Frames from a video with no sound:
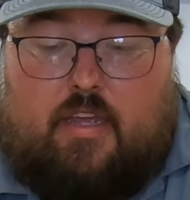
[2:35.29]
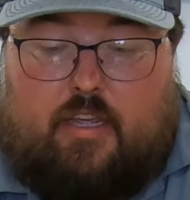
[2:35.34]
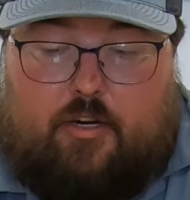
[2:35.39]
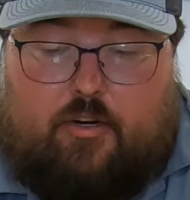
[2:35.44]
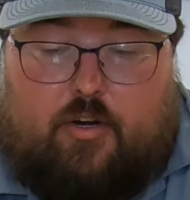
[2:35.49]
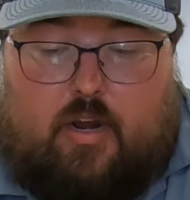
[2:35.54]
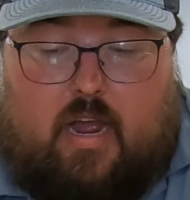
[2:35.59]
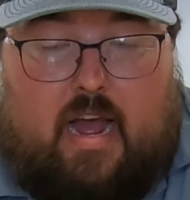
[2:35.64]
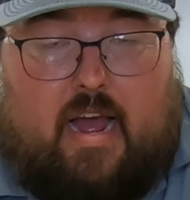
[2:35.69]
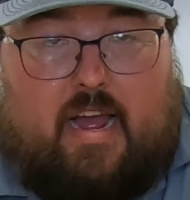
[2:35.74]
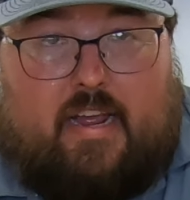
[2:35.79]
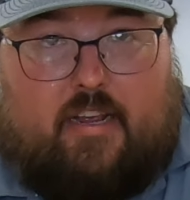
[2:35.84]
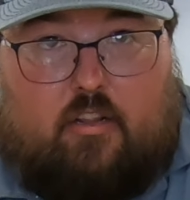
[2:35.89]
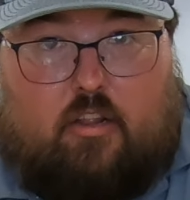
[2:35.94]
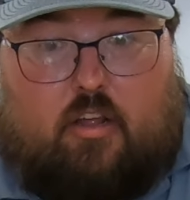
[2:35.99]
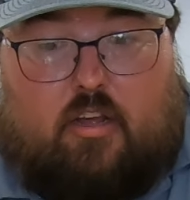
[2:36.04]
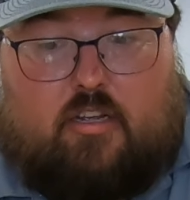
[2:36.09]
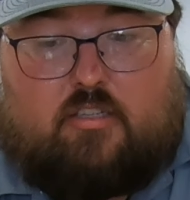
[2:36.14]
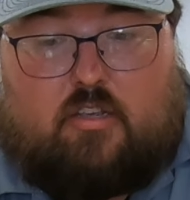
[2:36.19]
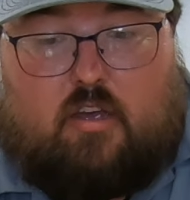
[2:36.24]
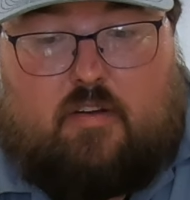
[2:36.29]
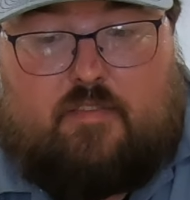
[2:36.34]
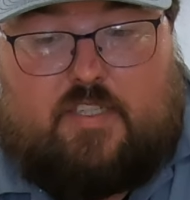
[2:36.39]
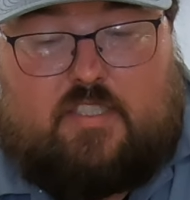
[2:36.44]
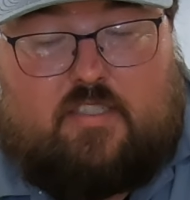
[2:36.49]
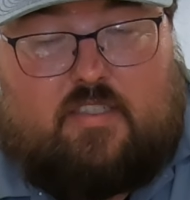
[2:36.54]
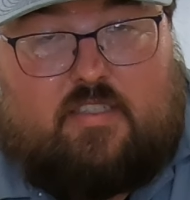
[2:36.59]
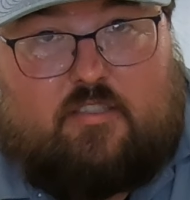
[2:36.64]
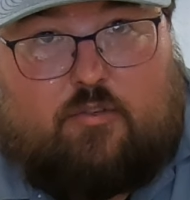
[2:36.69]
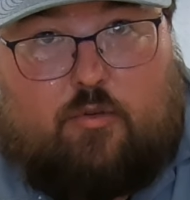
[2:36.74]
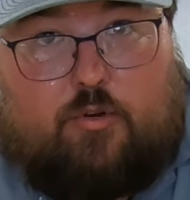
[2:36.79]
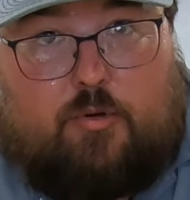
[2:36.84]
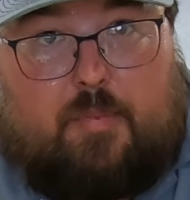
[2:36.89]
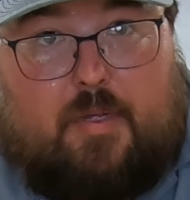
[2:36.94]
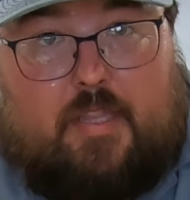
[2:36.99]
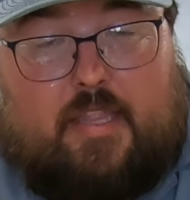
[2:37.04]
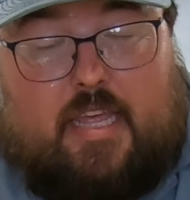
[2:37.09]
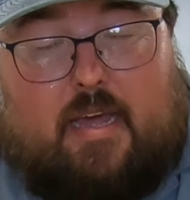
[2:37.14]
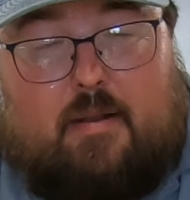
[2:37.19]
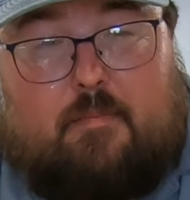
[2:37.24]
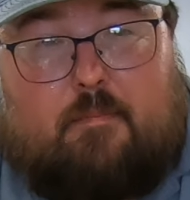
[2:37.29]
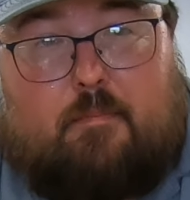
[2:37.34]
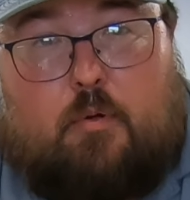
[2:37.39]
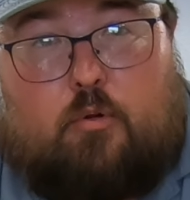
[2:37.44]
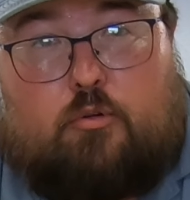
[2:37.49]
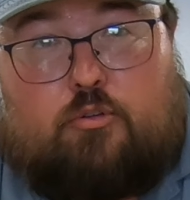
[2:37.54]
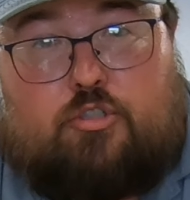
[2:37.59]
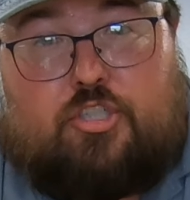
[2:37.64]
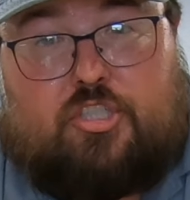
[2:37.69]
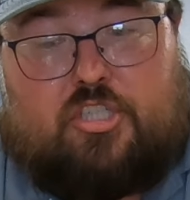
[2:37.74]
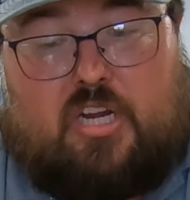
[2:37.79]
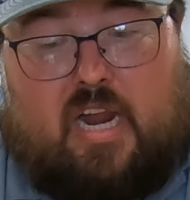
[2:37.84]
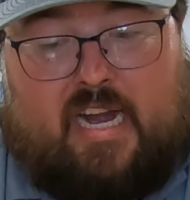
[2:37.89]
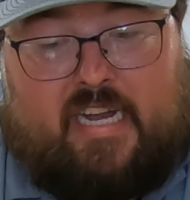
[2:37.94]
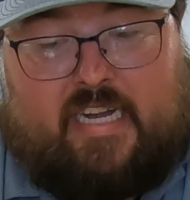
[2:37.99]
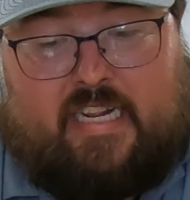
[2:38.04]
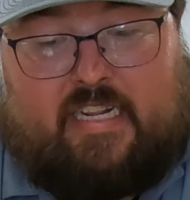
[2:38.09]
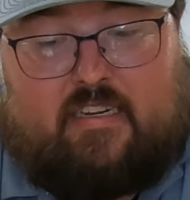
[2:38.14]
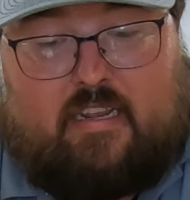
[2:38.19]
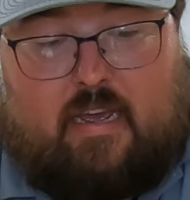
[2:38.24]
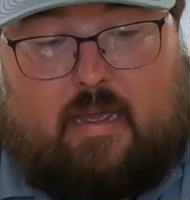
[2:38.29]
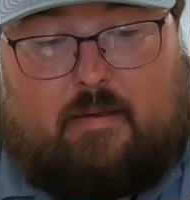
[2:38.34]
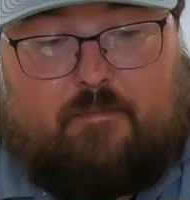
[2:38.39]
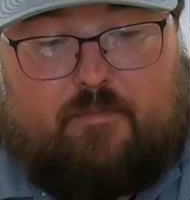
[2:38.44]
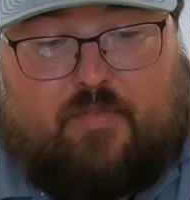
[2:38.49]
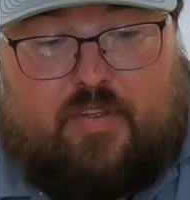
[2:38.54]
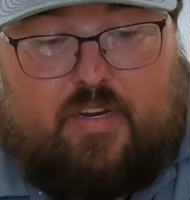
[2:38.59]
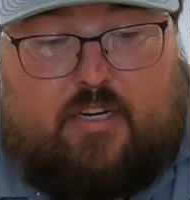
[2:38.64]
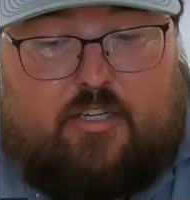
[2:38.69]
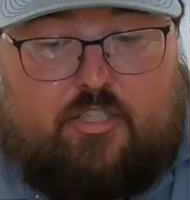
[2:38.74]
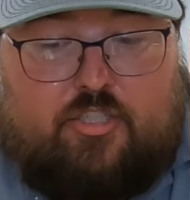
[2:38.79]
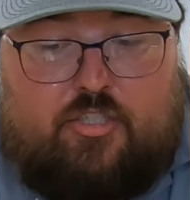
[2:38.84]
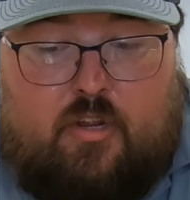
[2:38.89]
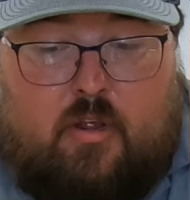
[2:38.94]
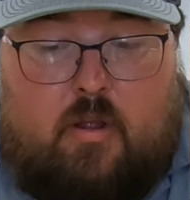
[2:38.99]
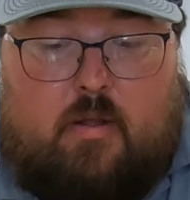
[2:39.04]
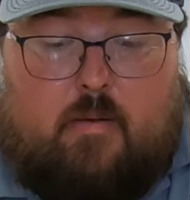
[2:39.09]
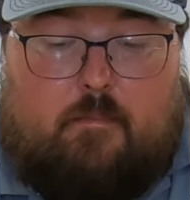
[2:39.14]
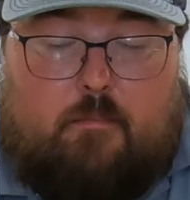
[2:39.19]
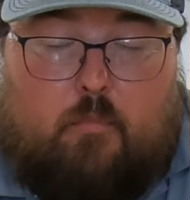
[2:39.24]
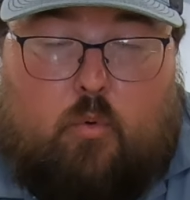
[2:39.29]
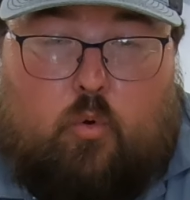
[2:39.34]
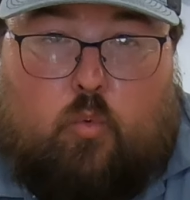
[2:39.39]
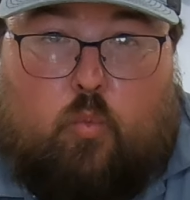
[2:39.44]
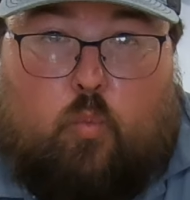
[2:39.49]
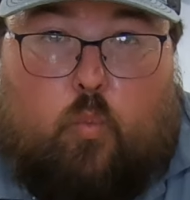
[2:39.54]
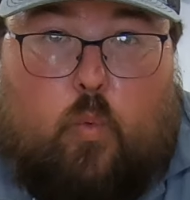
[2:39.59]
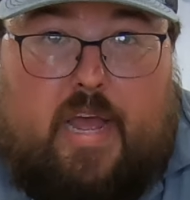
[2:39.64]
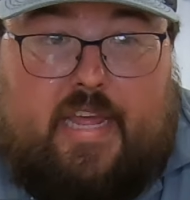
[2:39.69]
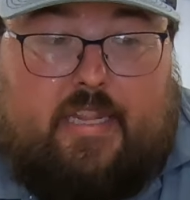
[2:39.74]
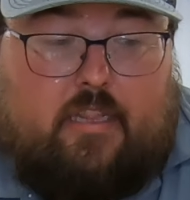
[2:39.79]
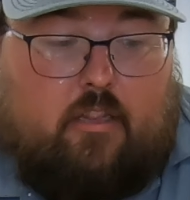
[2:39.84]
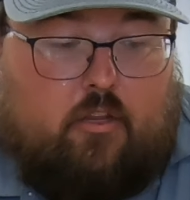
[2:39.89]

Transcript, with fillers: Your high gloss obviously is going to be that most shiny type finish more wet